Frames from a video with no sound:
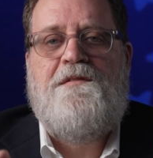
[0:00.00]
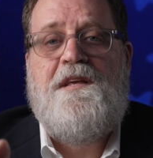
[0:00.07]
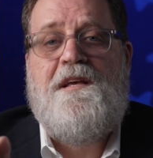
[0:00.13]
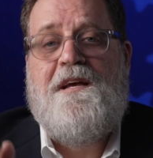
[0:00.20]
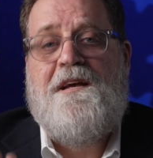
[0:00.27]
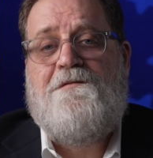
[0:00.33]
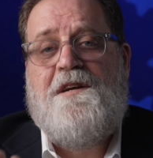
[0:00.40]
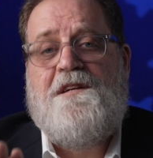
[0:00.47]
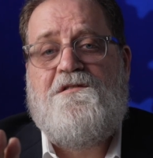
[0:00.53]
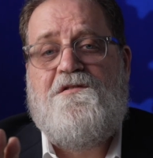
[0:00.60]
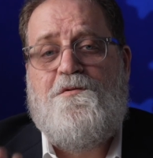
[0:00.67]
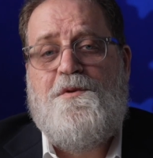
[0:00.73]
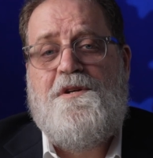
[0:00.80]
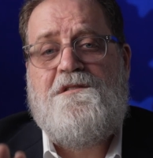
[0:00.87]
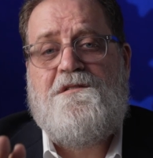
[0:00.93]
the
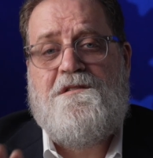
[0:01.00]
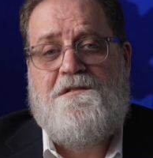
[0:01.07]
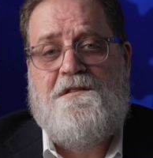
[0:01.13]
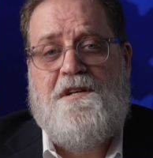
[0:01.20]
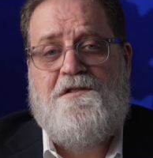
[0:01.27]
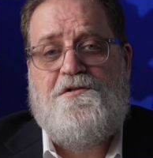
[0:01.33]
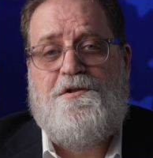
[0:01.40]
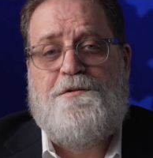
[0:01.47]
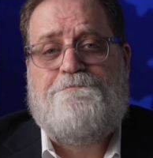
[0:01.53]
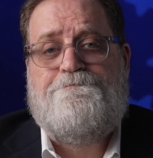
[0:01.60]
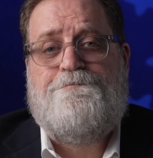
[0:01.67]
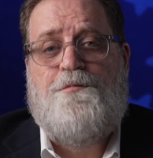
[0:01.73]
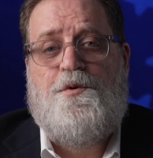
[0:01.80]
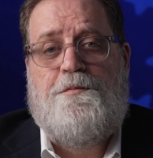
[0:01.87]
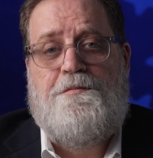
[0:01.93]
FX3 successor
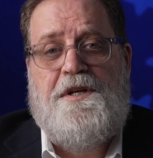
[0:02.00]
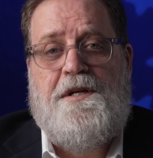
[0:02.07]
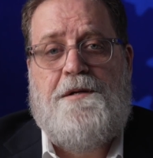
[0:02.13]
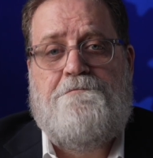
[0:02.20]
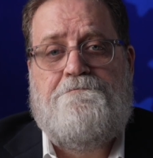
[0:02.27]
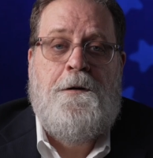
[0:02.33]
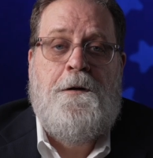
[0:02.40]
will be.